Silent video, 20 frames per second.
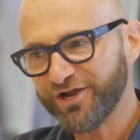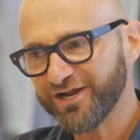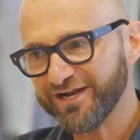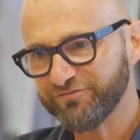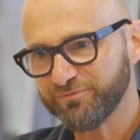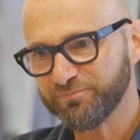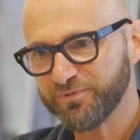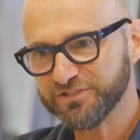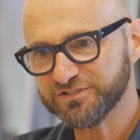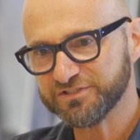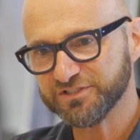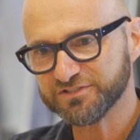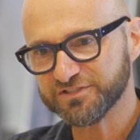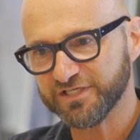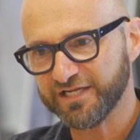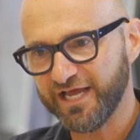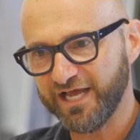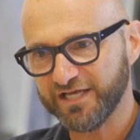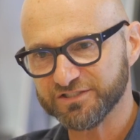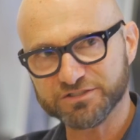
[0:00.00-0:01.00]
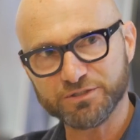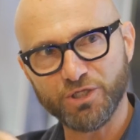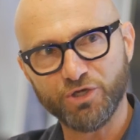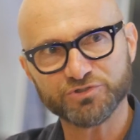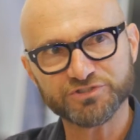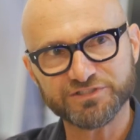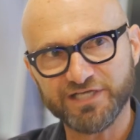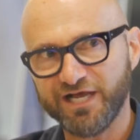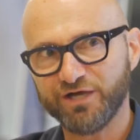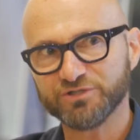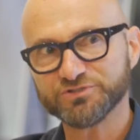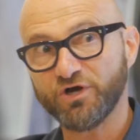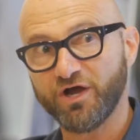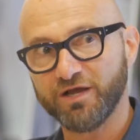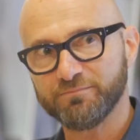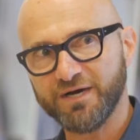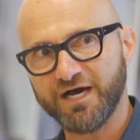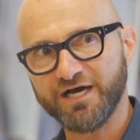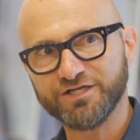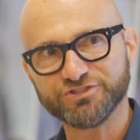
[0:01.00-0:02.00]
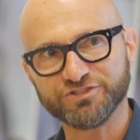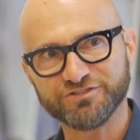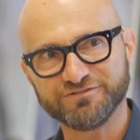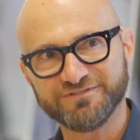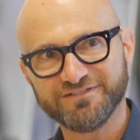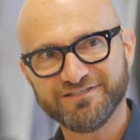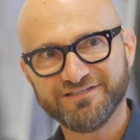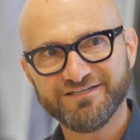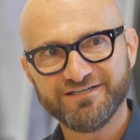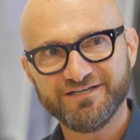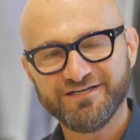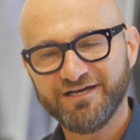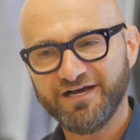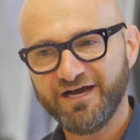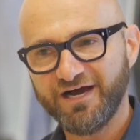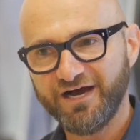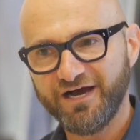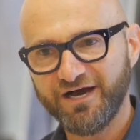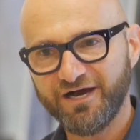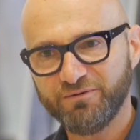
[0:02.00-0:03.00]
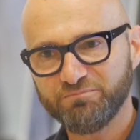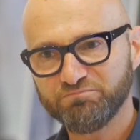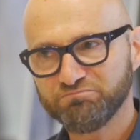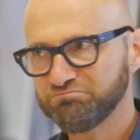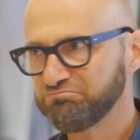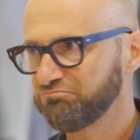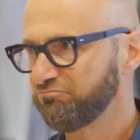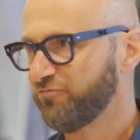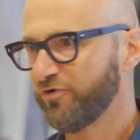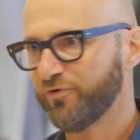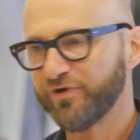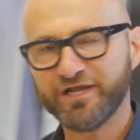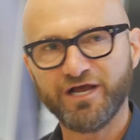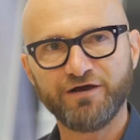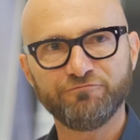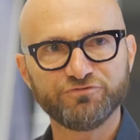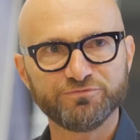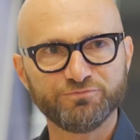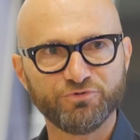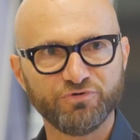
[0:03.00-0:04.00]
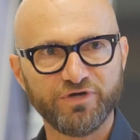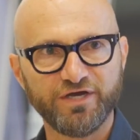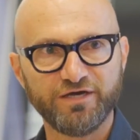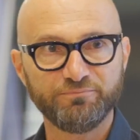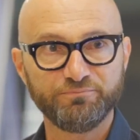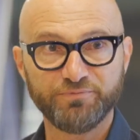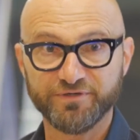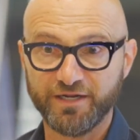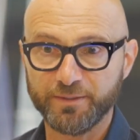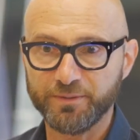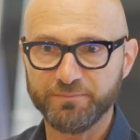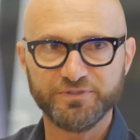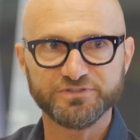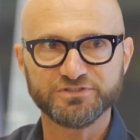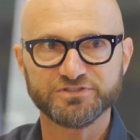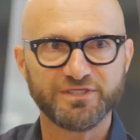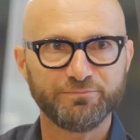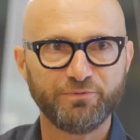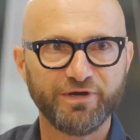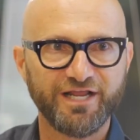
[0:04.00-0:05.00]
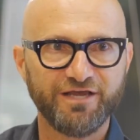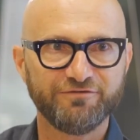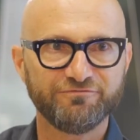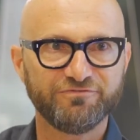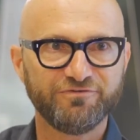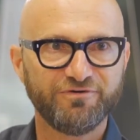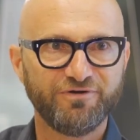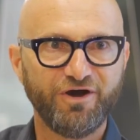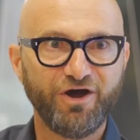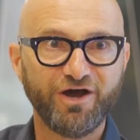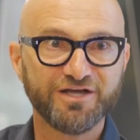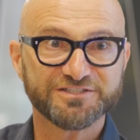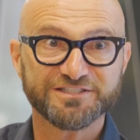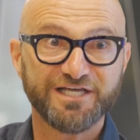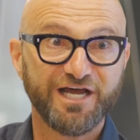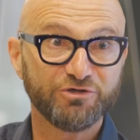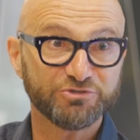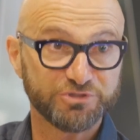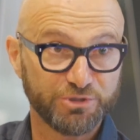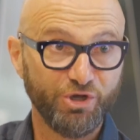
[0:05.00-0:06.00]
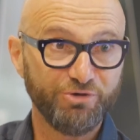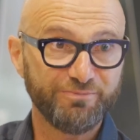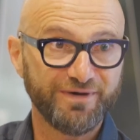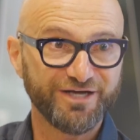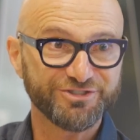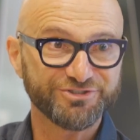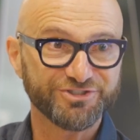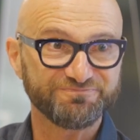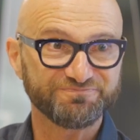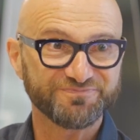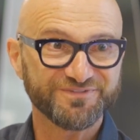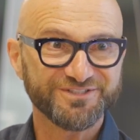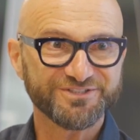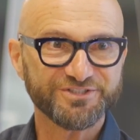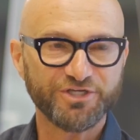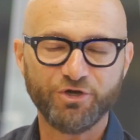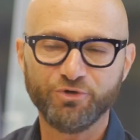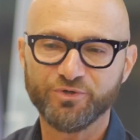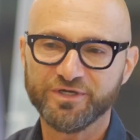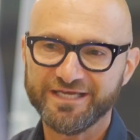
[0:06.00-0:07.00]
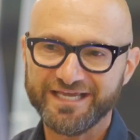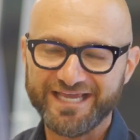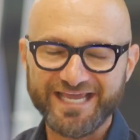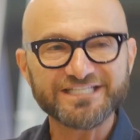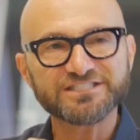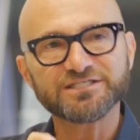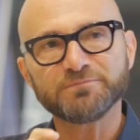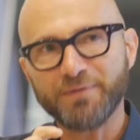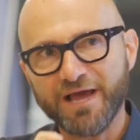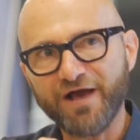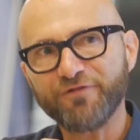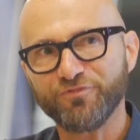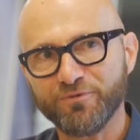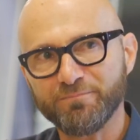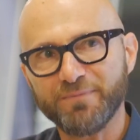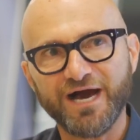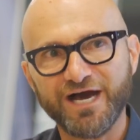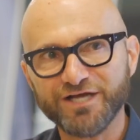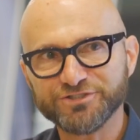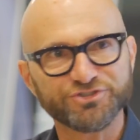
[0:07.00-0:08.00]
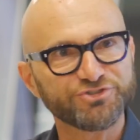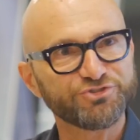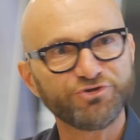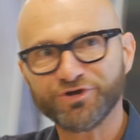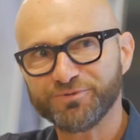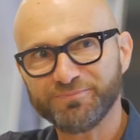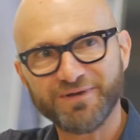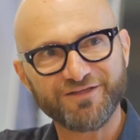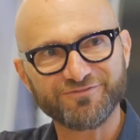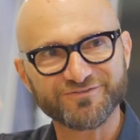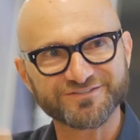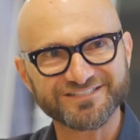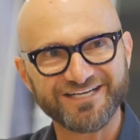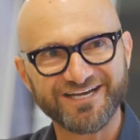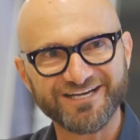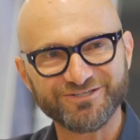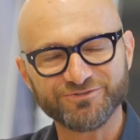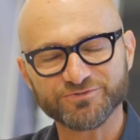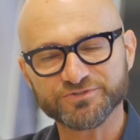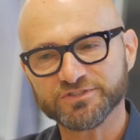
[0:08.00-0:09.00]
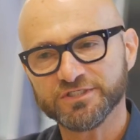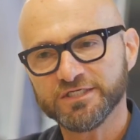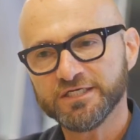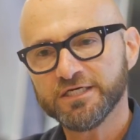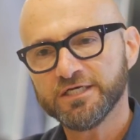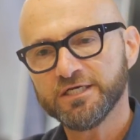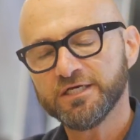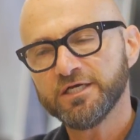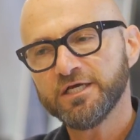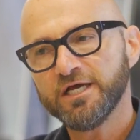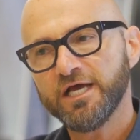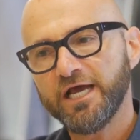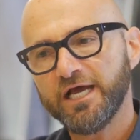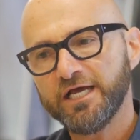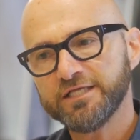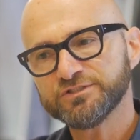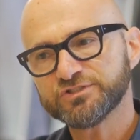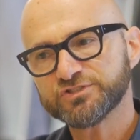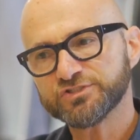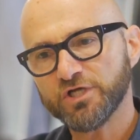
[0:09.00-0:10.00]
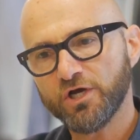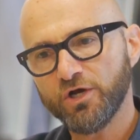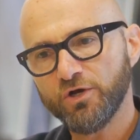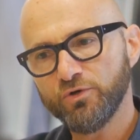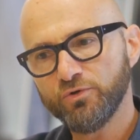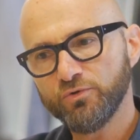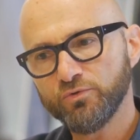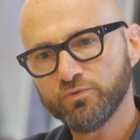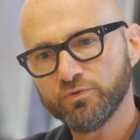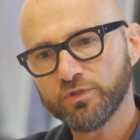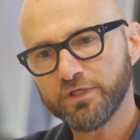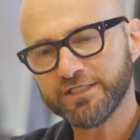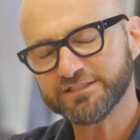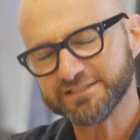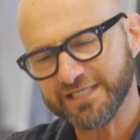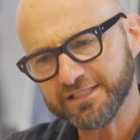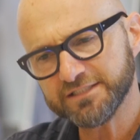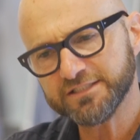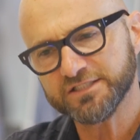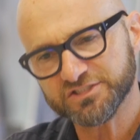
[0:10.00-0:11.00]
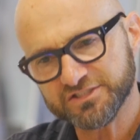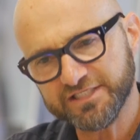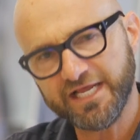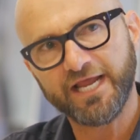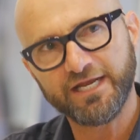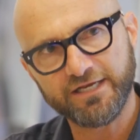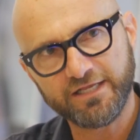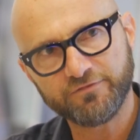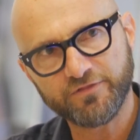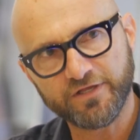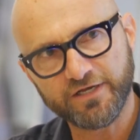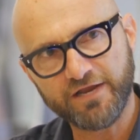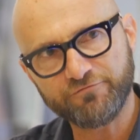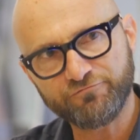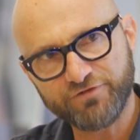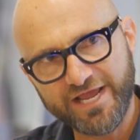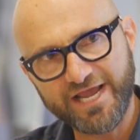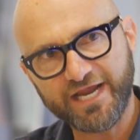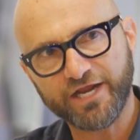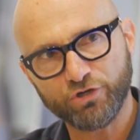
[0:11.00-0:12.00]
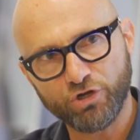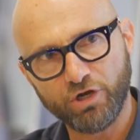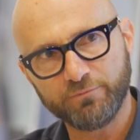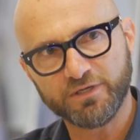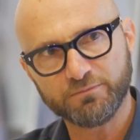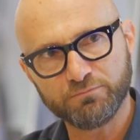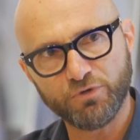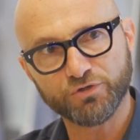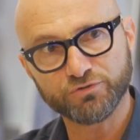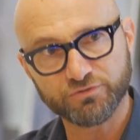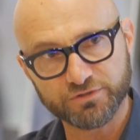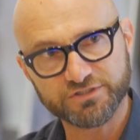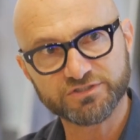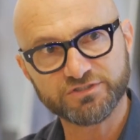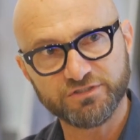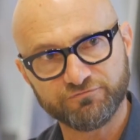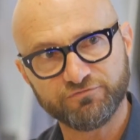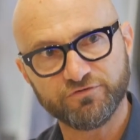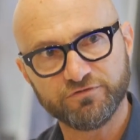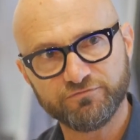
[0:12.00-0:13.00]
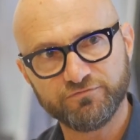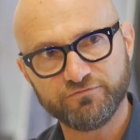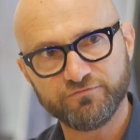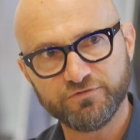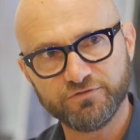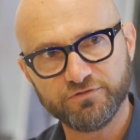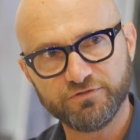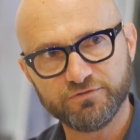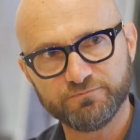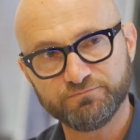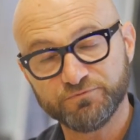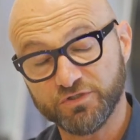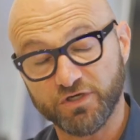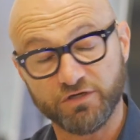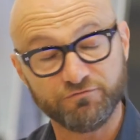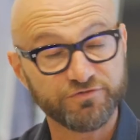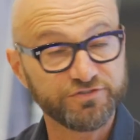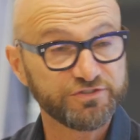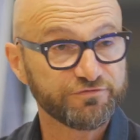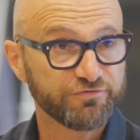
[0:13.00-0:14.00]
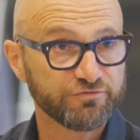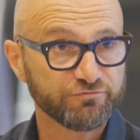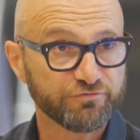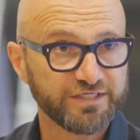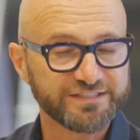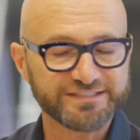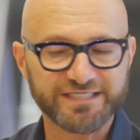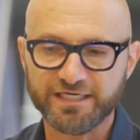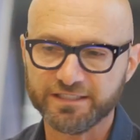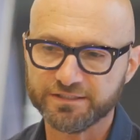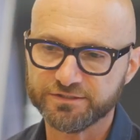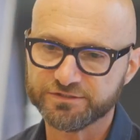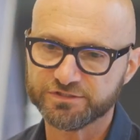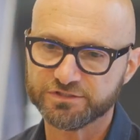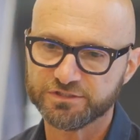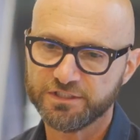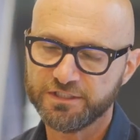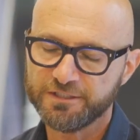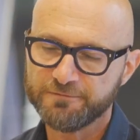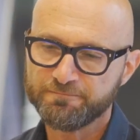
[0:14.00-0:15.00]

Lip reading: could have a business that has low sales, high margin, very comfortable. But another business that might have high sales, low margin. So it's about the margin, not about the sales. And so it's understanding that every economic model is different for different retailers,